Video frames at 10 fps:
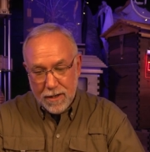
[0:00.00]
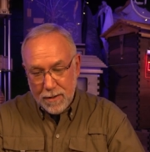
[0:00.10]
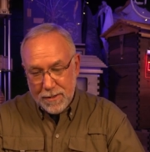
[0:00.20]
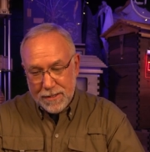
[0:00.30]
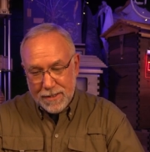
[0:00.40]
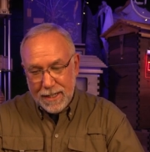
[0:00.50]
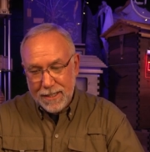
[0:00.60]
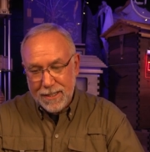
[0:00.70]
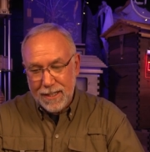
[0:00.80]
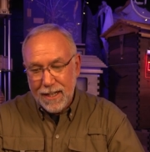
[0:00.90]
comments
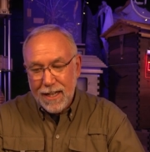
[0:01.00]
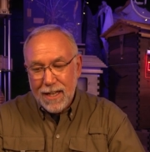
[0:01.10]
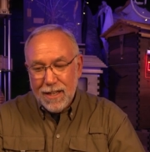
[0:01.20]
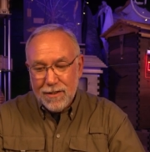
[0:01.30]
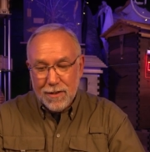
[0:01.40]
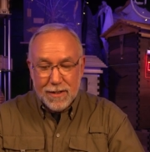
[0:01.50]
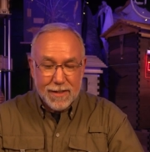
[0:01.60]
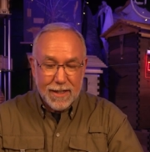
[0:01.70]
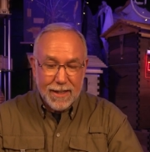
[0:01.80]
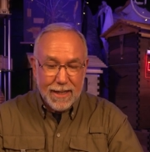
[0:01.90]
section. So here's
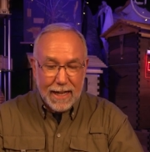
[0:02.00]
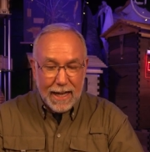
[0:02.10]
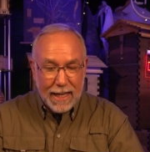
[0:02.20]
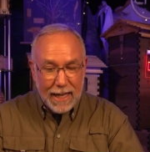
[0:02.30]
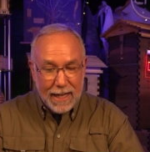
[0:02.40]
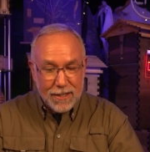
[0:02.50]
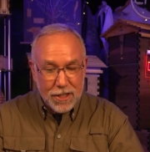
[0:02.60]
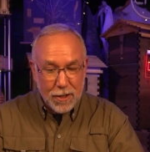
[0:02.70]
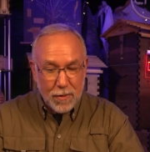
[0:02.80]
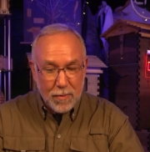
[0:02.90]
the other thing I can't
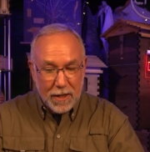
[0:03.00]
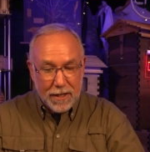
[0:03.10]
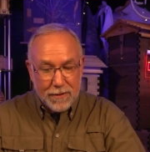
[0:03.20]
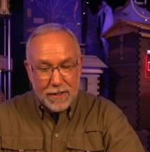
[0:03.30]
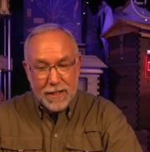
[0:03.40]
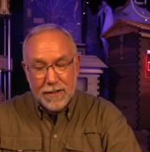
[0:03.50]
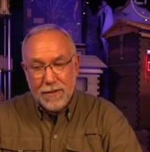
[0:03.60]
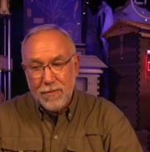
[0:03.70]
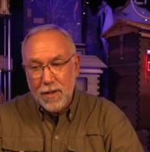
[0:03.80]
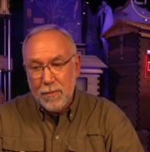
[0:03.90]
share with Michael
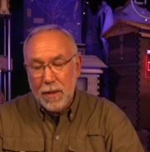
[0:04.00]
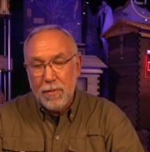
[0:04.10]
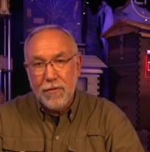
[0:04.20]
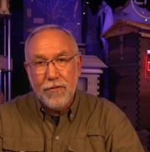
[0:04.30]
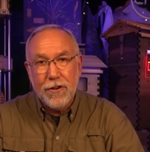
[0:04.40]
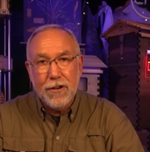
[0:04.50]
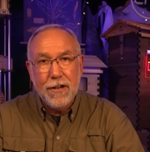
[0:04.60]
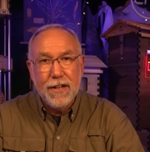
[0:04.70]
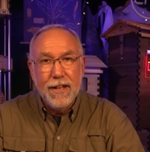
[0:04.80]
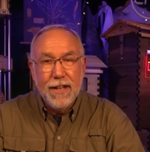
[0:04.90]
here, what my
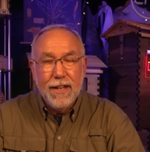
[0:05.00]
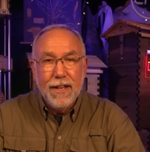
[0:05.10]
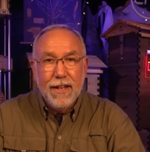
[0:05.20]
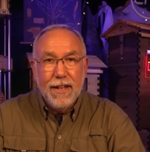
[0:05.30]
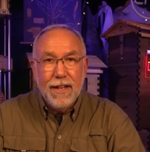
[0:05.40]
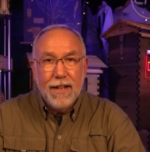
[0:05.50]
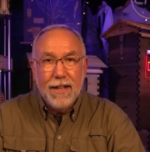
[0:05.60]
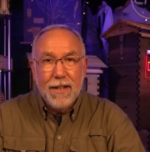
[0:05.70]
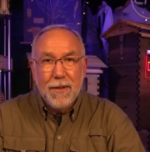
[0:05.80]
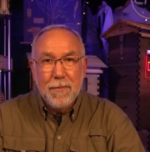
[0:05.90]
preferred
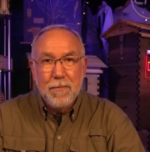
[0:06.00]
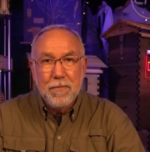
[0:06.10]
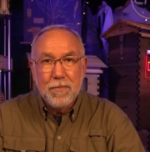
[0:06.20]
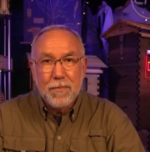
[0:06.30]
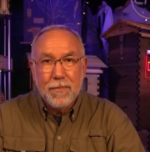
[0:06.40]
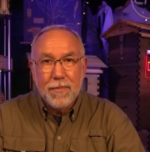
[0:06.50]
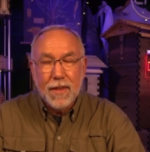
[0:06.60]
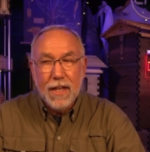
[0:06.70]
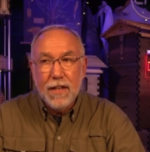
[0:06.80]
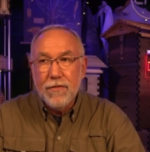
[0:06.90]
um,
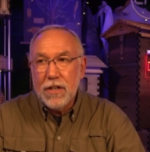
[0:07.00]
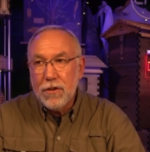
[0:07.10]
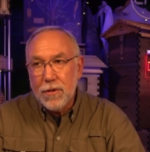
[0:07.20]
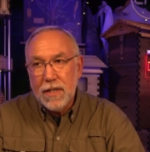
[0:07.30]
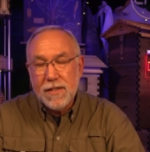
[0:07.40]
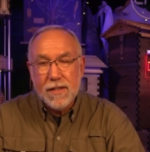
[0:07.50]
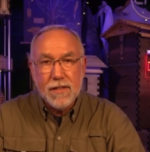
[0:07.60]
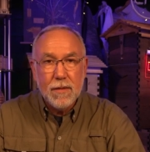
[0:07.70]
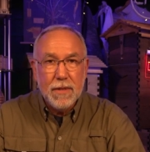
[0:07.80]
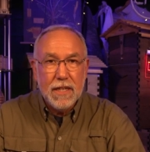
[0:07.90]
inventory
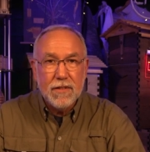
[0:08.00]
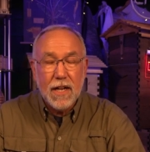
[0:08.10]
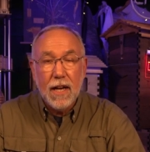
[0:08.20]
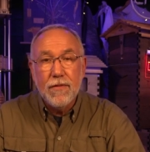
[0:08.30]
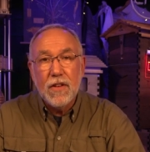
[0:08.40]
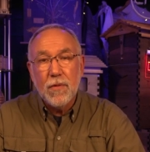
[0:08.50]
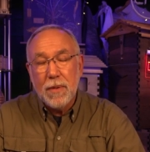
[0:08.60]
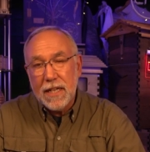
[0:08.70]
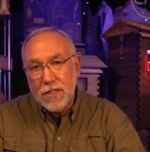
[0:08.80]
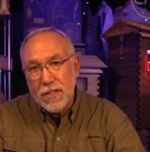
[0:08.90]
system is, Hive
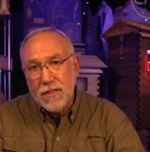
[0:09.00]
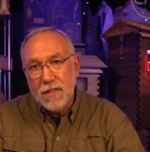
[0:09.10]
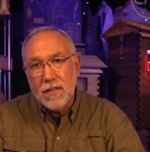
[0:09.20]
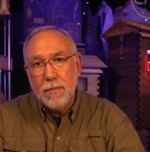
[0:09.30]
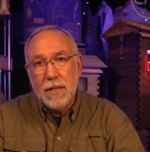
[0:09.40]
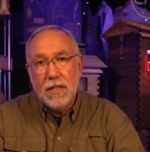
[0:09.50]
inspection system